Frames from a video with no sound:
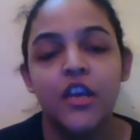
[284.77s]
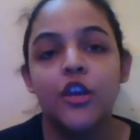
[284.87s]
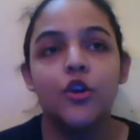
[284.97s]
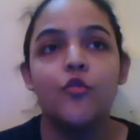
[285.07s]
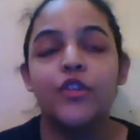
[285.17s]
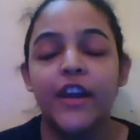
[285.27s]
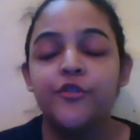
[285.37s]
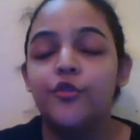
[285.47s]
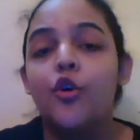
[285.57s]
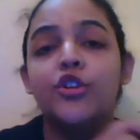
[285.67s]
you know, would like
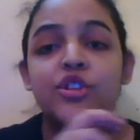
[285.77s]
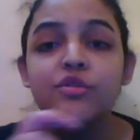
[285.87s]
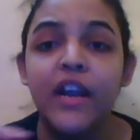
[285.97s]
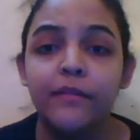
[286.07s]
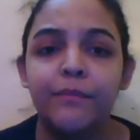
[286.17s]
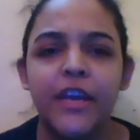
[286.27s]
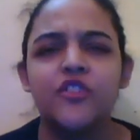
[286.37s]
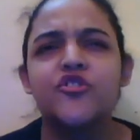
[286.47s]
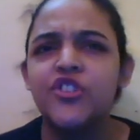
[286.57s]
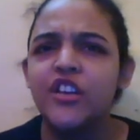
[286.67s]
to go through that
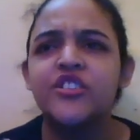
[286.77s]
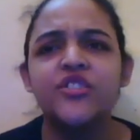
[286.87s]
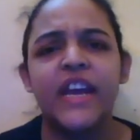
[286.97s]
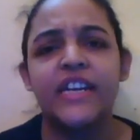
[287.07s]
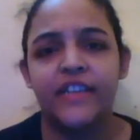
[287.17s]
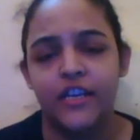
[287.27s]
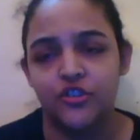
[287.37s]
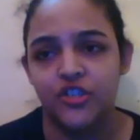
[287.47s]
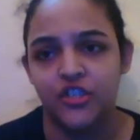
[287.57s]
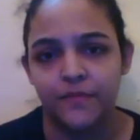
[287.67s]
pain just to get
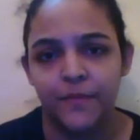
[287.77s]
attention.